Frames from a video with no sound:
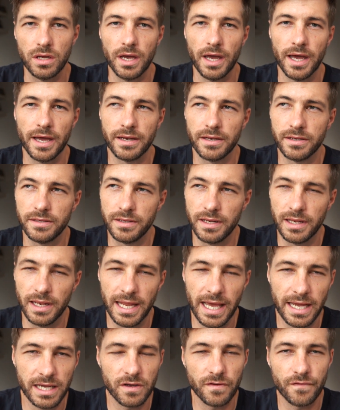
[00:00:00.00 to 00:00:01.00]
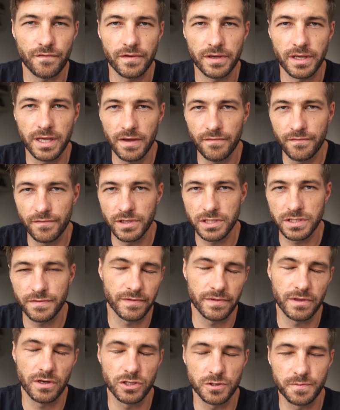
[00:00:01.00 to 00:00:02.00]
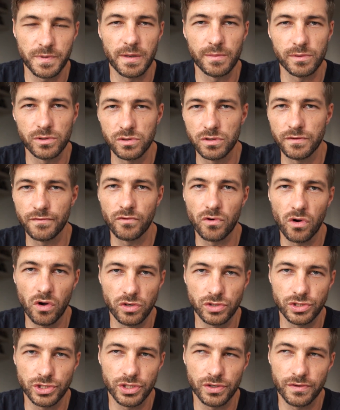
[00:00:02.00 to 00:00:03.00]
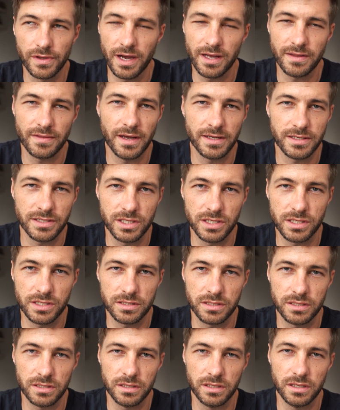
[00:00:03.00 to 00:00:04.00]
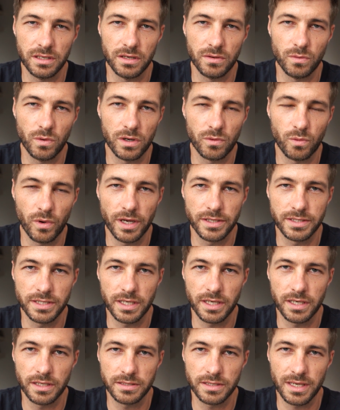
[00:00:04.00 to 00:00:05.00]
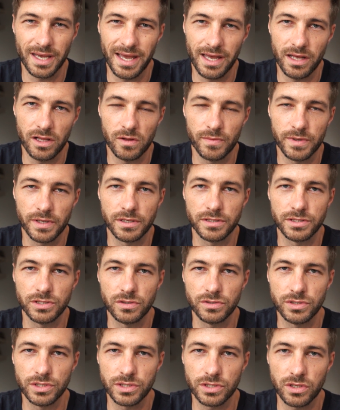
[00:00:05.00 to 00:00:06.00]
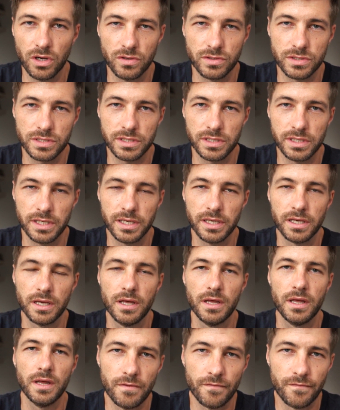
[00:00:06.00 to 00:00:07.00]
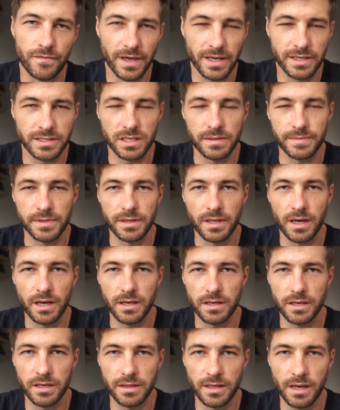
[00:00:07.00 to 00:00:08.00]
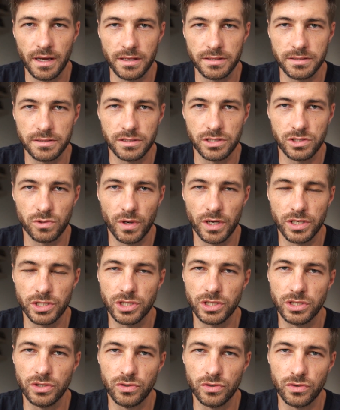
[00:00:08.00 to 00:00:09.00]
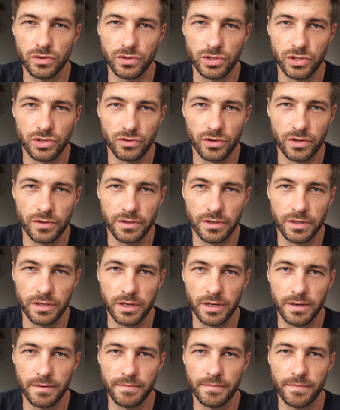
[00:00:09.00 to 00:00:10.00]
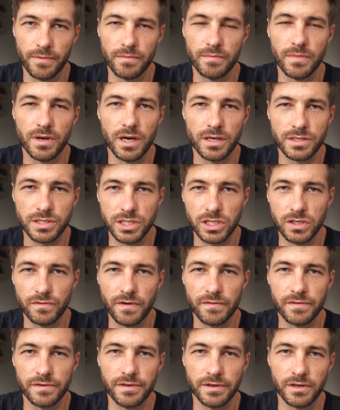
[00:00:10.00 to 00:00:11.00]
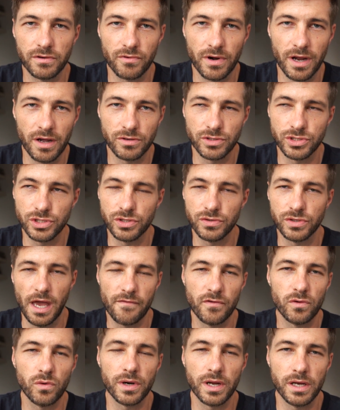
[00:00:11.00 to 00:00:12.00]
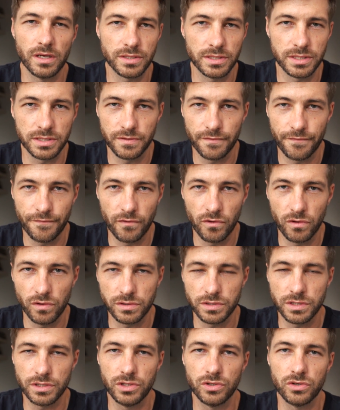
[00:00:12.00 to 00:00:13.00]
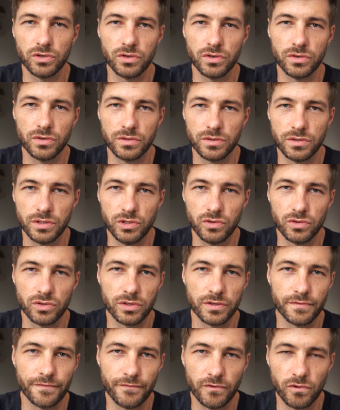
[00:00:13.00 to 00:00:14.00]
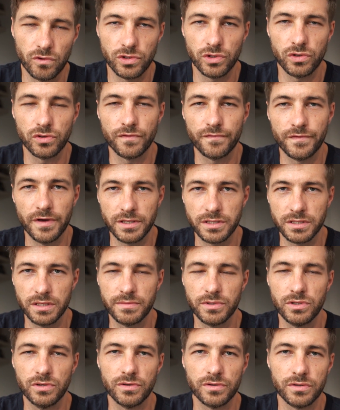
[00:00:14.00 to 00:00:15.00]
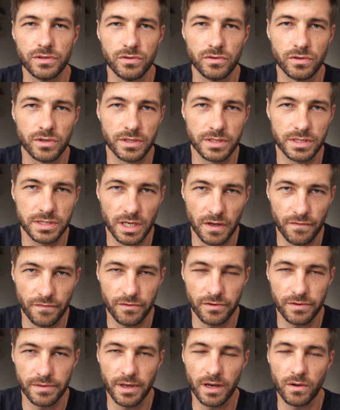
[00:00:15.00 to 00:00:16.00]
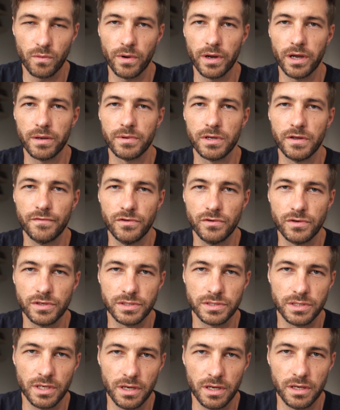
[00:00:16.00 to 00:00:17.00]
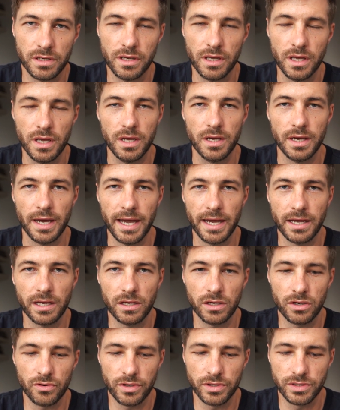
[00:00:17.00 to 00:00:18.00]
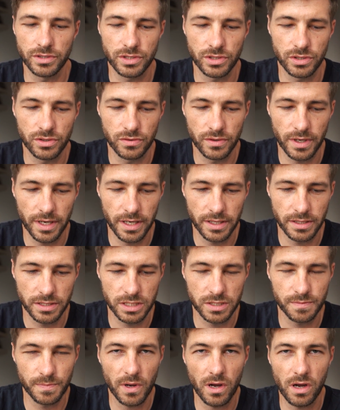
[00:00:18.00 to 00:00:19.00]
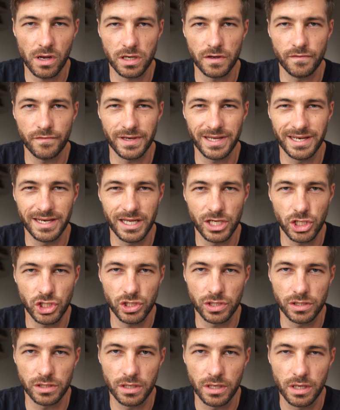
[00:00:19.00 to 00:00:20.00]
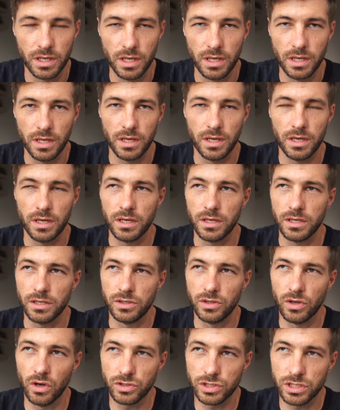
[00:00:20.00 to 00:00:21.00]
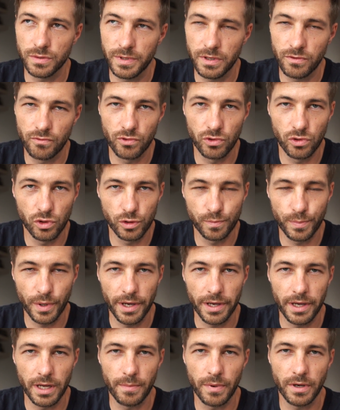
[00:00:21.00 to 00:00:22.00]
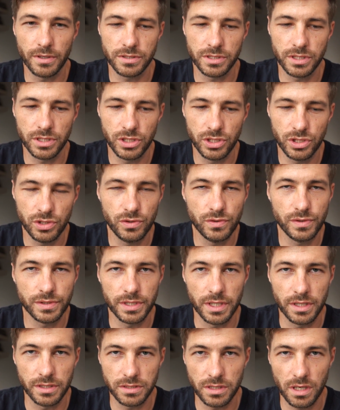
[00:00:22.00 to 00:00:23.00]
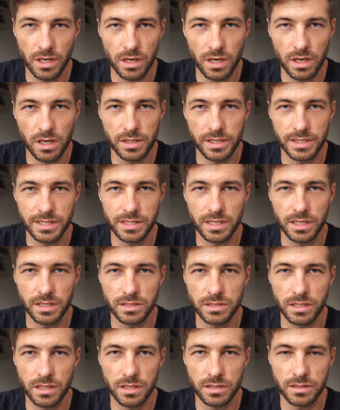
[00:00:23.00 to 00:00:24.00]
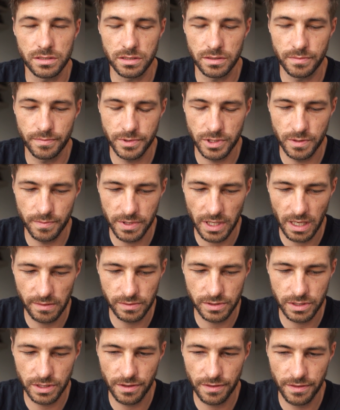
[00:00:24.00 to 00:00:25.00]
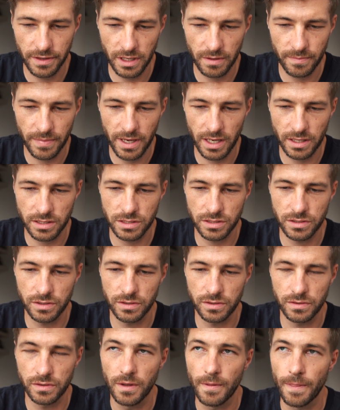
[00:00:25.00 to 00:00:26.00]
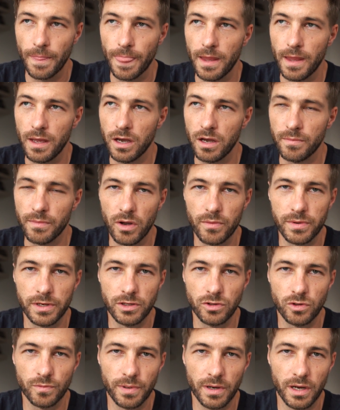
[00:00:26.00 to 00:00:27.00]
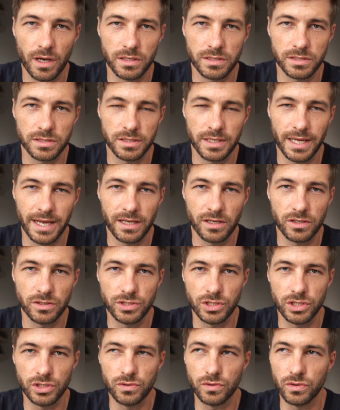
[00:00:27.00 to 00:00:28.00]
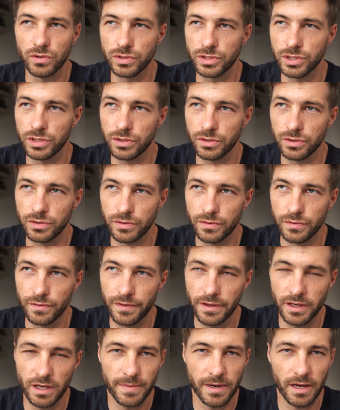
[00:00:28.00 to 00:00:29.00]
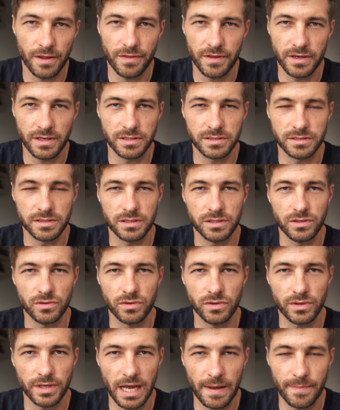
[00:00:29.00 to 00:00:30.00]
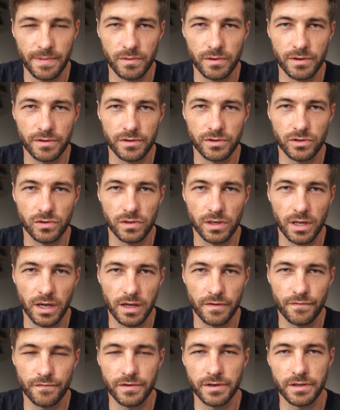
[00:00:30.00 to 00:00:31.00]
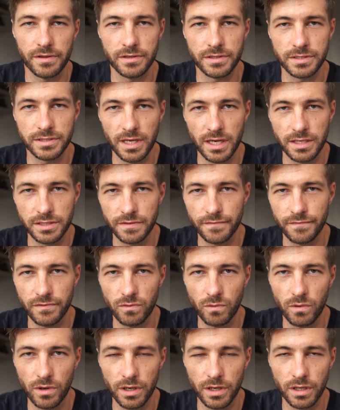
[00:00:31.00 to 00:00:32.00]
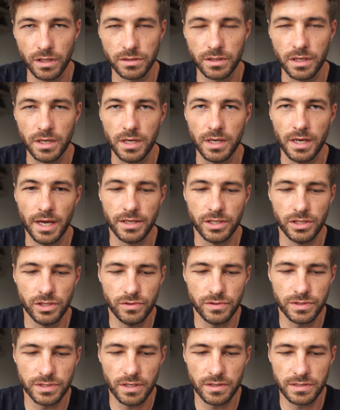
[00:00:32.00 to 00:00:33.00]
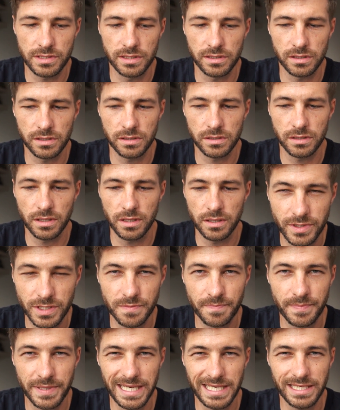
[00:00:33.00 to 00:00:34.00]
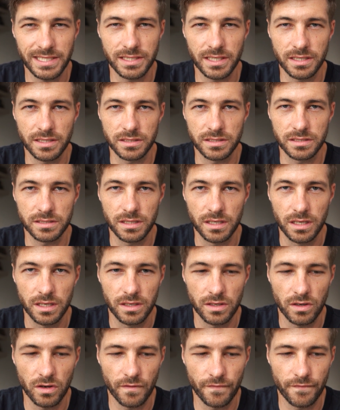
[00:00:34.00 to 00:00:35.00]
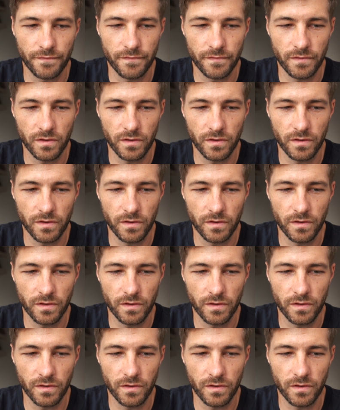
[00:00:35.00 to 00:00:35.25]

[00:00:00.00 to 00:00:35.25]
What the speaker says: and lack of forgiveness for those people who have wronged you. That's just one-way ticket to hell, because you're just constantly the victim in that situation. You're at the mercy of everything around you. Everyone else is at fault, and you're not at fault. You're the victim, and you're going to suffer in that way. But if you can turn anger into a spark of ignition, not to be ruled by it, but to use it, to harness it, to be able to think back to a moment in your past that angered you, or to think about things that you're not happy with in your life and in the state of the world, and use those little just pieces of